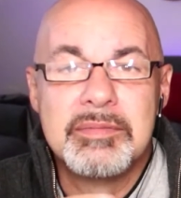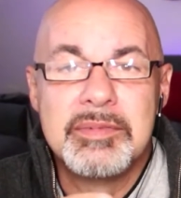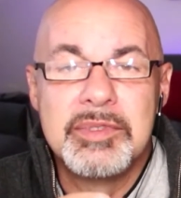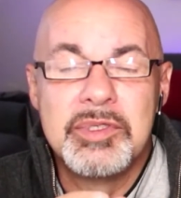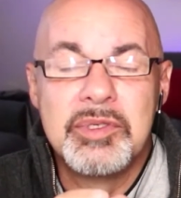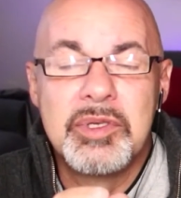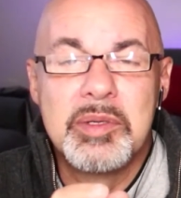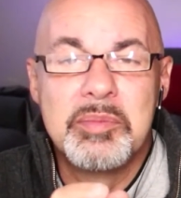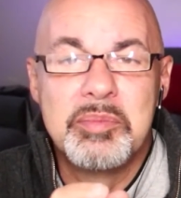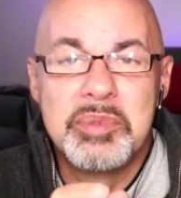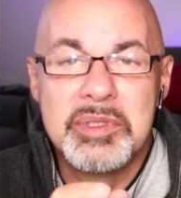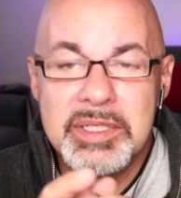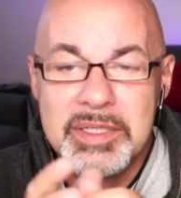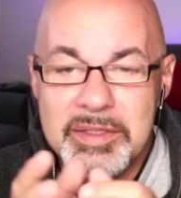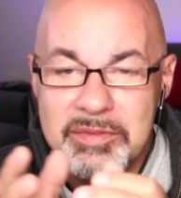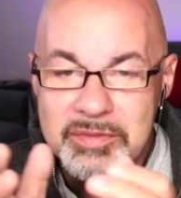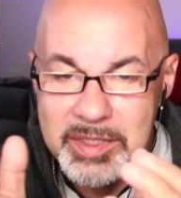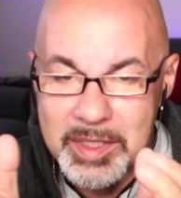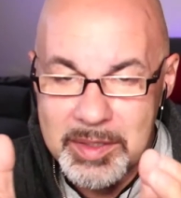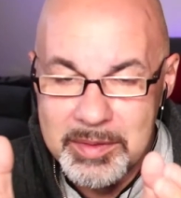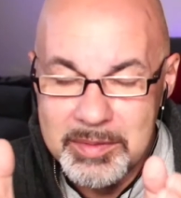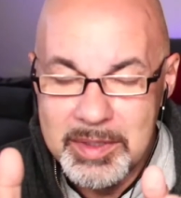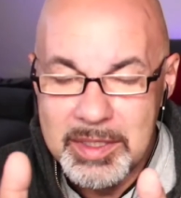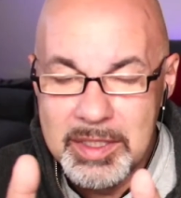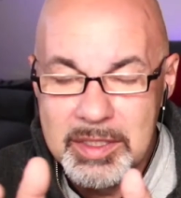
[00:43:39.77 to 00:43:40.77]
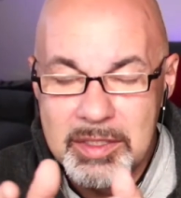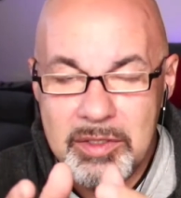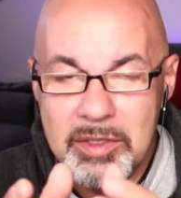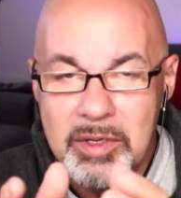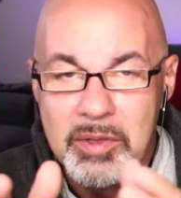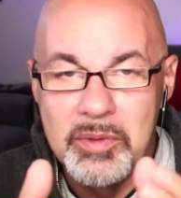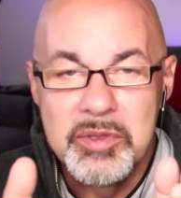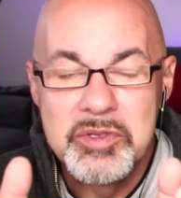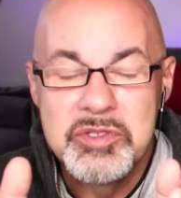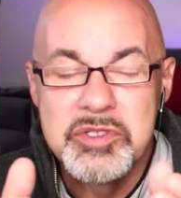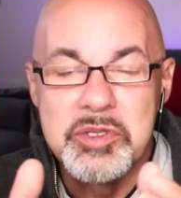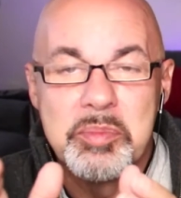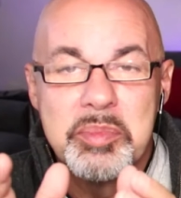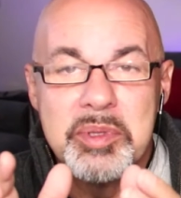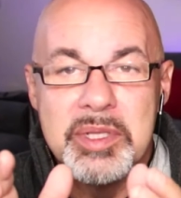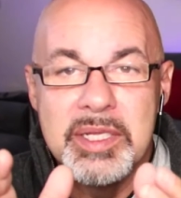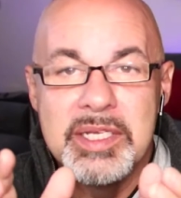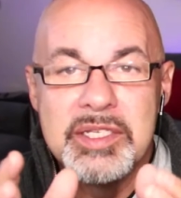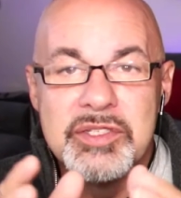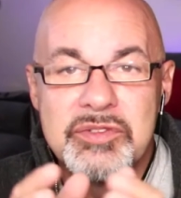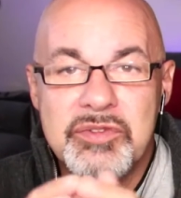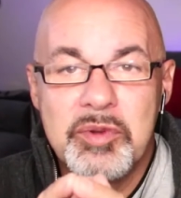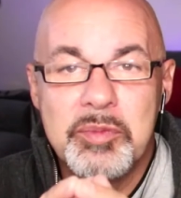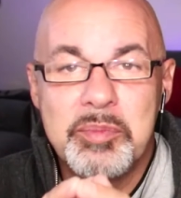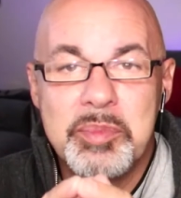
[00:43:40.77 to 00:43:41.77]
You could believe that, there's a
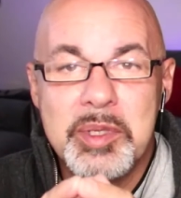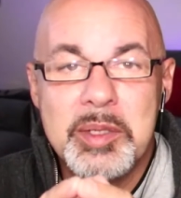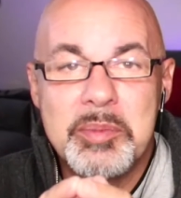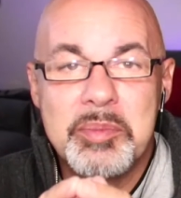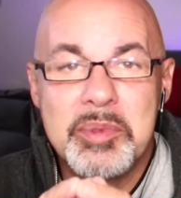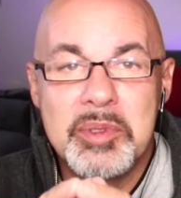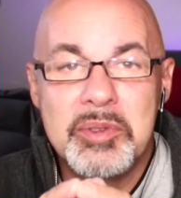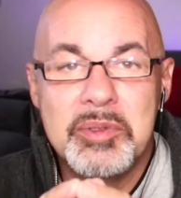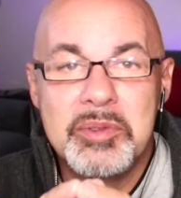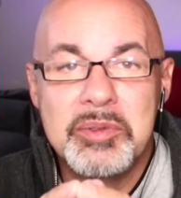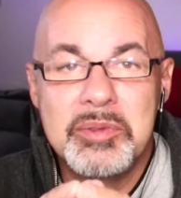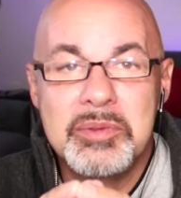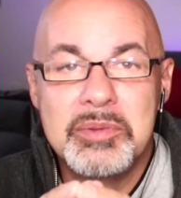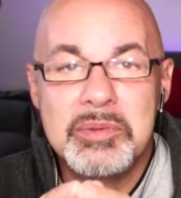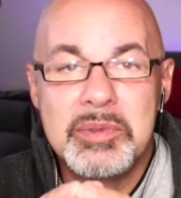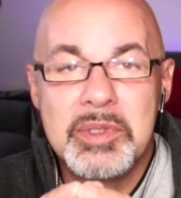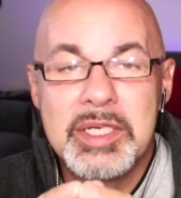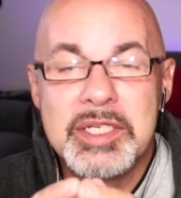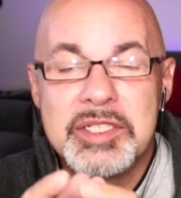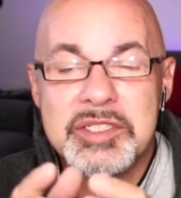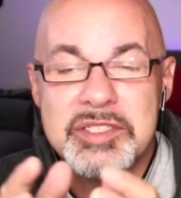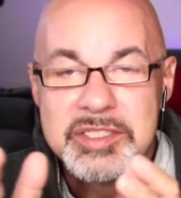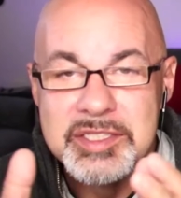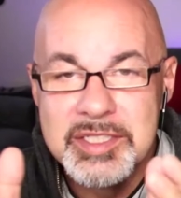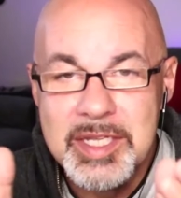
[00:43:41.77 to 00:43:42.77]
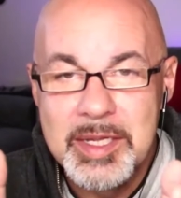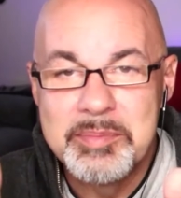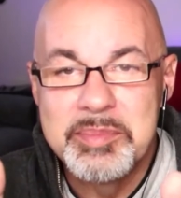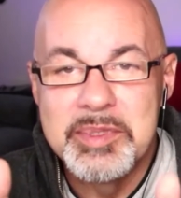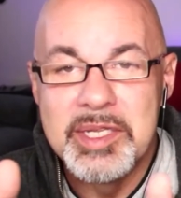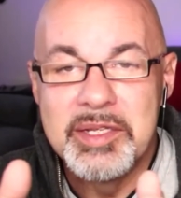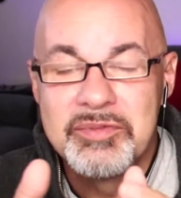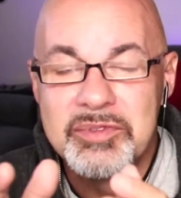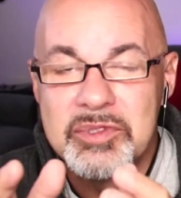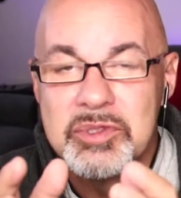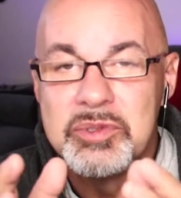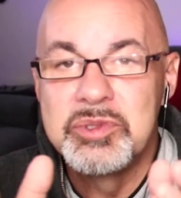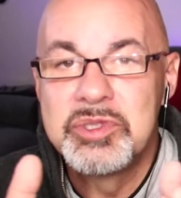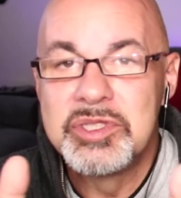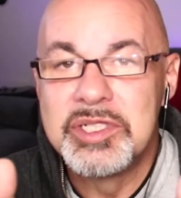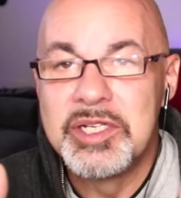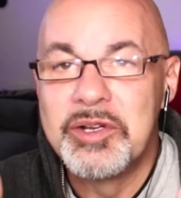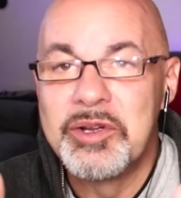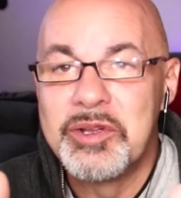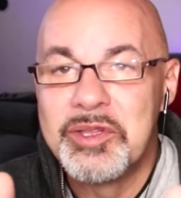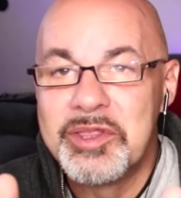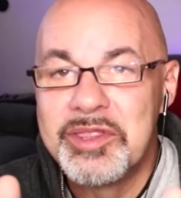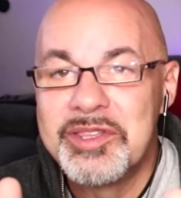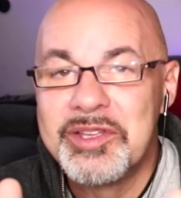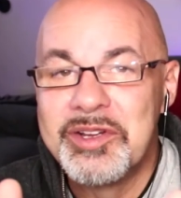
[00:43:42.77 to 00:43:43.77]
place for people who accept
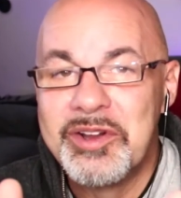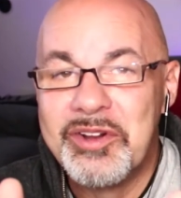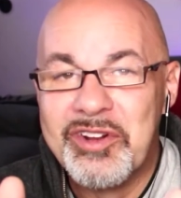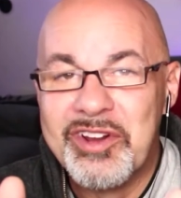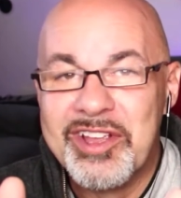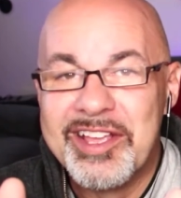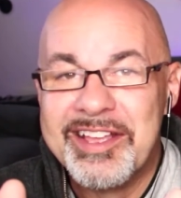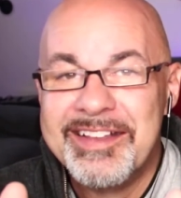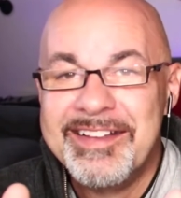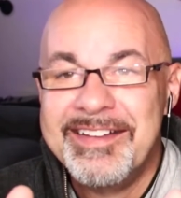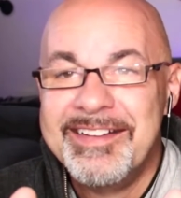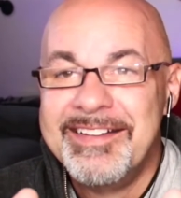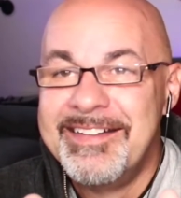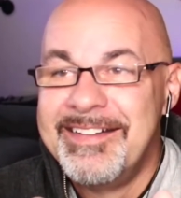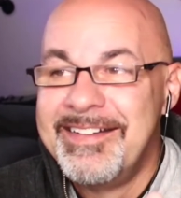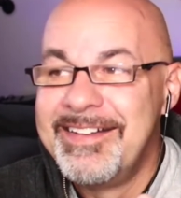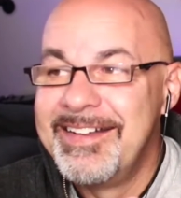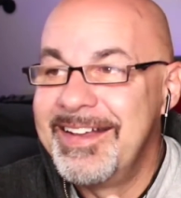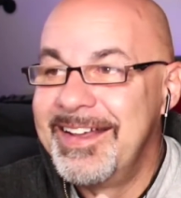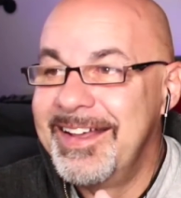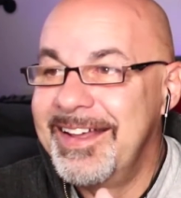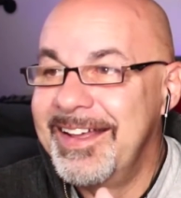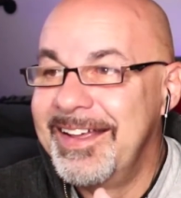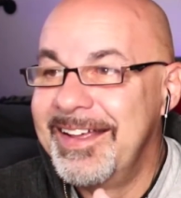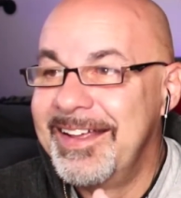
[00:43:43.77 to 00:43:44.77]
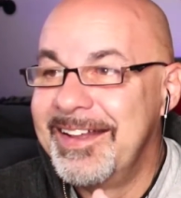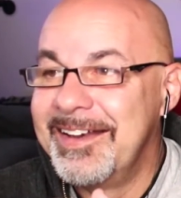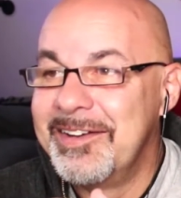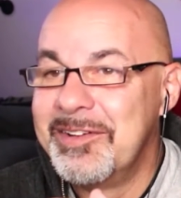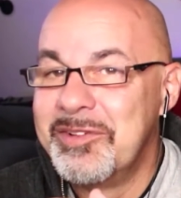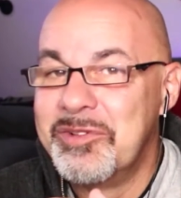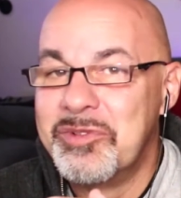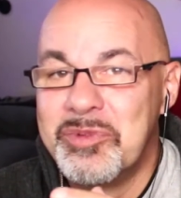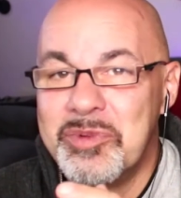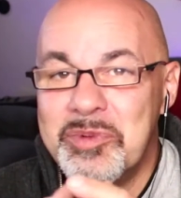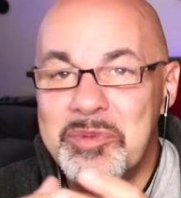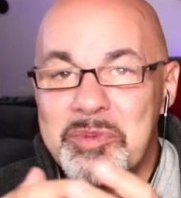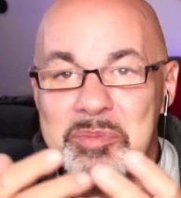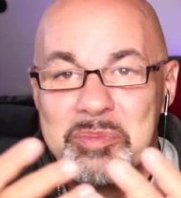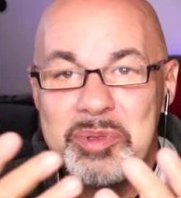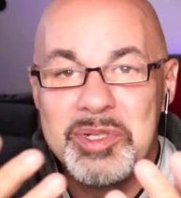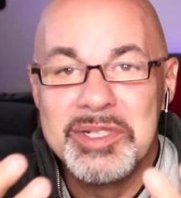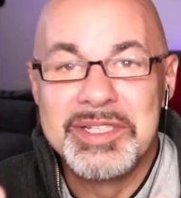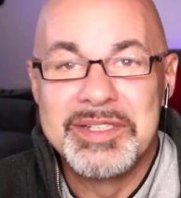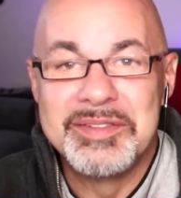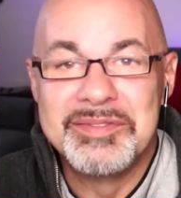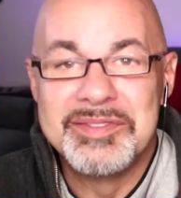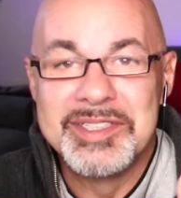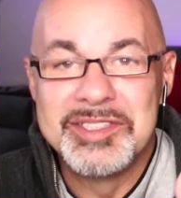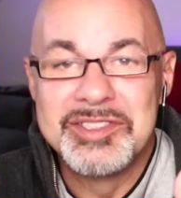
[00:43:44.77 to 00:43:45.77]
evolutionary theory and
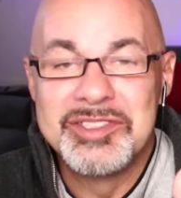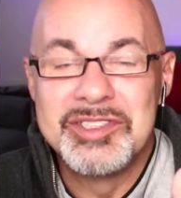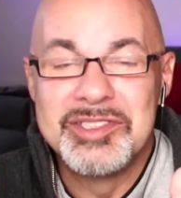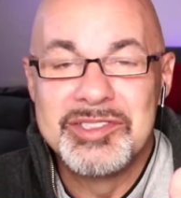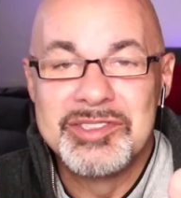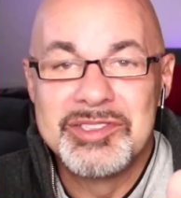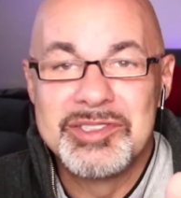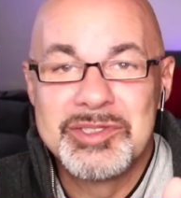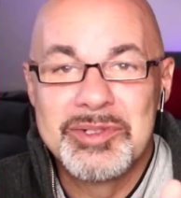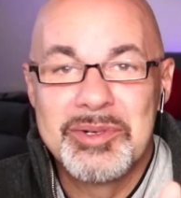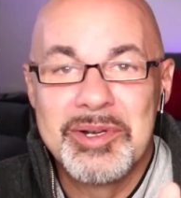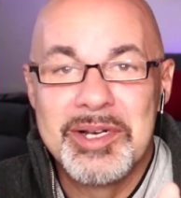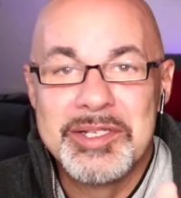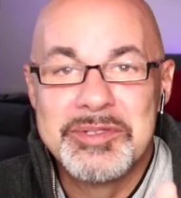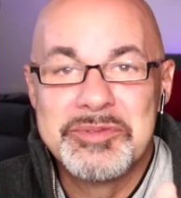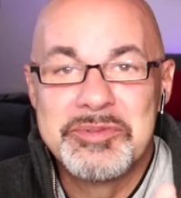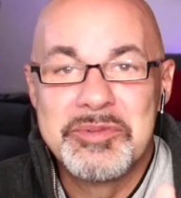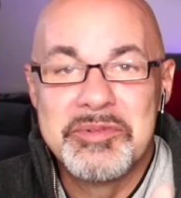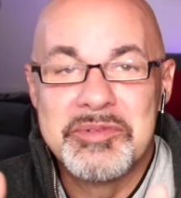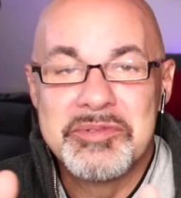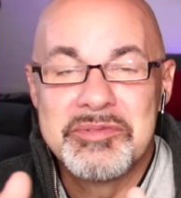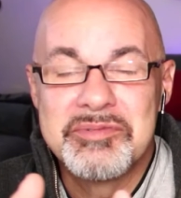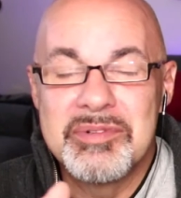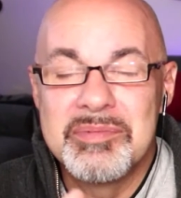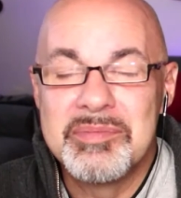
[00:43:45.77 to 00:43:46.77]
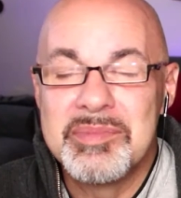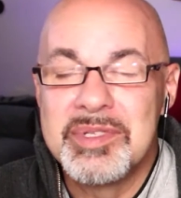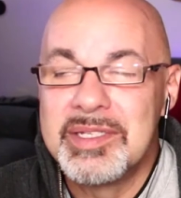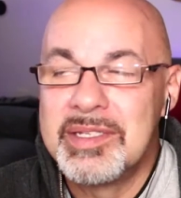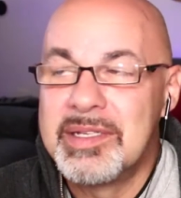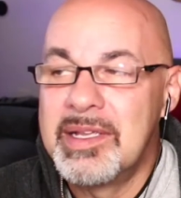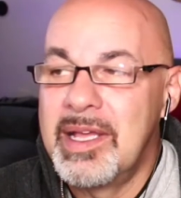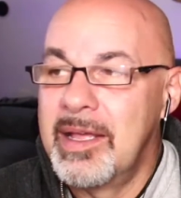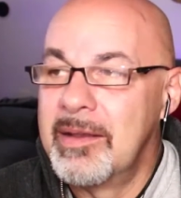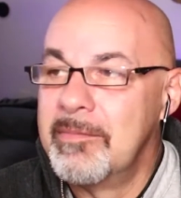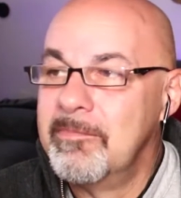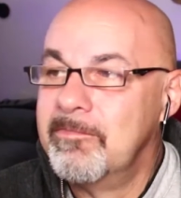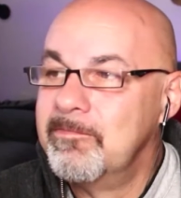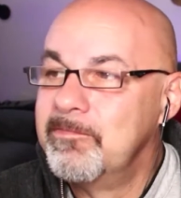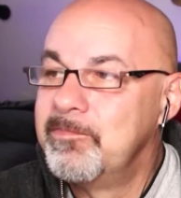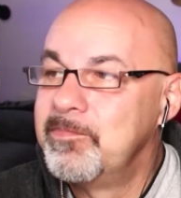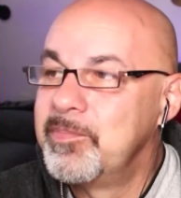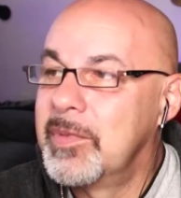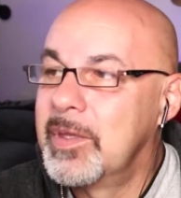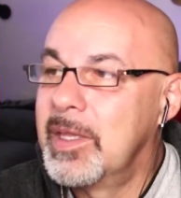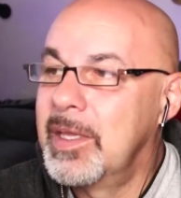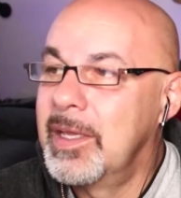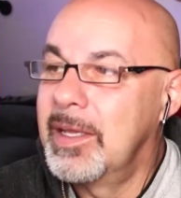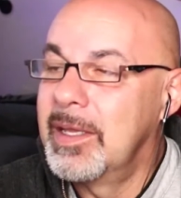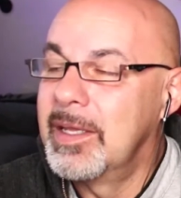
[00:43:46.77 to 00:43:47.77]
believe that Jesus Christ rose from the dead,
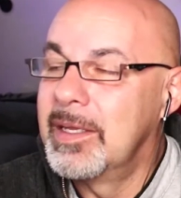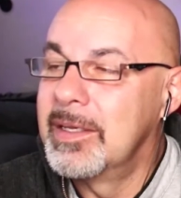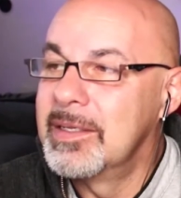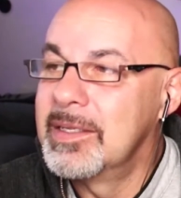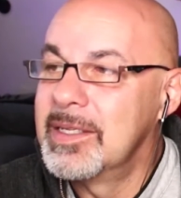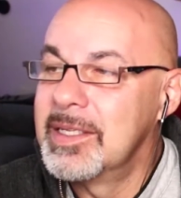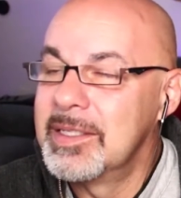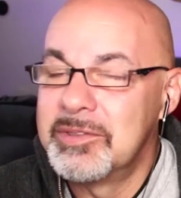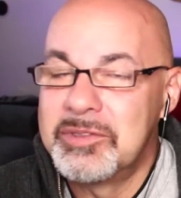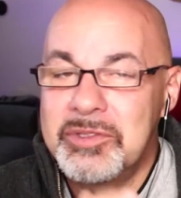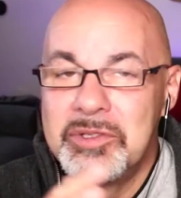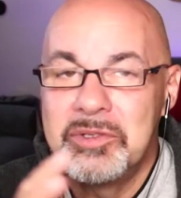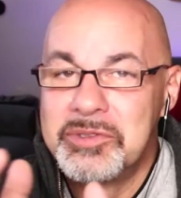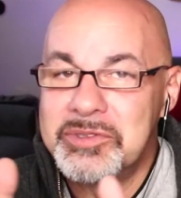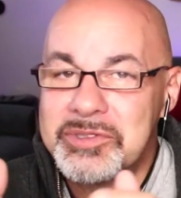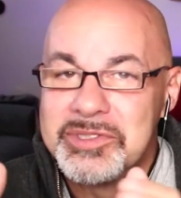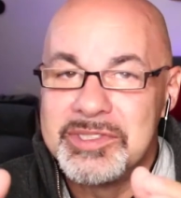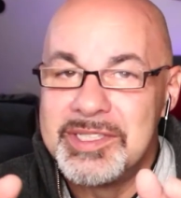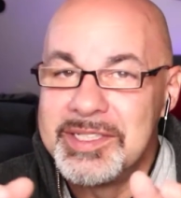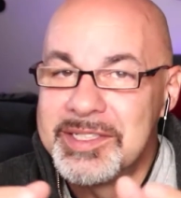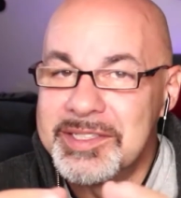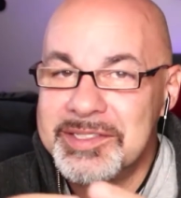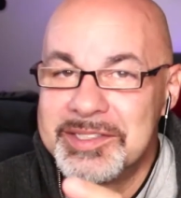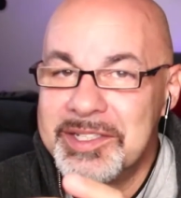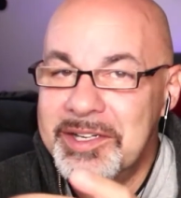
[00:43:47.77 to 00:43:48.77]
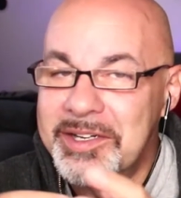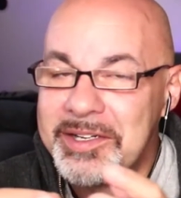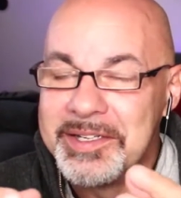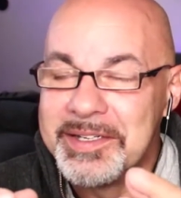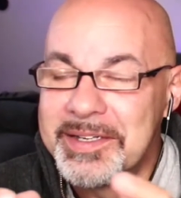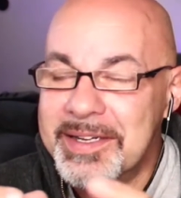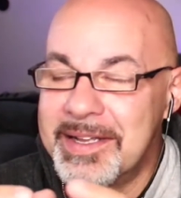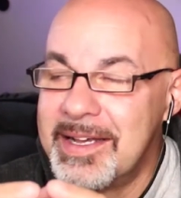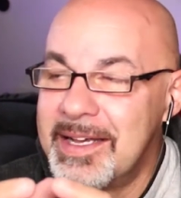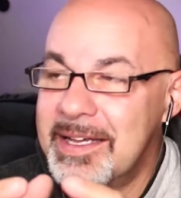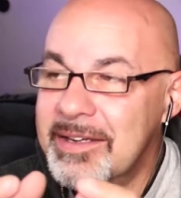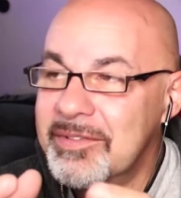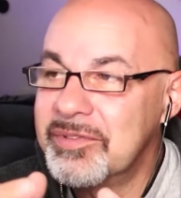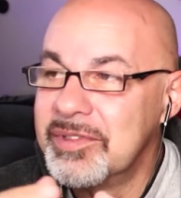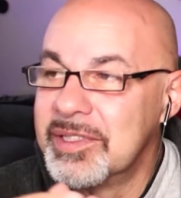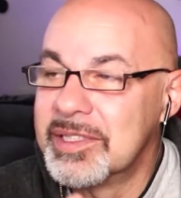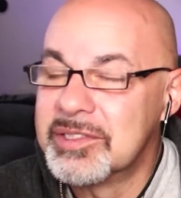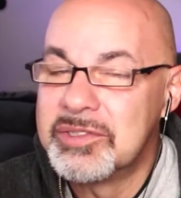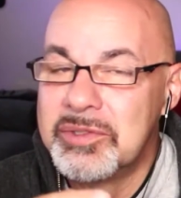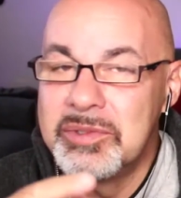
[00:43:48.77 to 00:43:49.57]
and that those things aren't in conflict.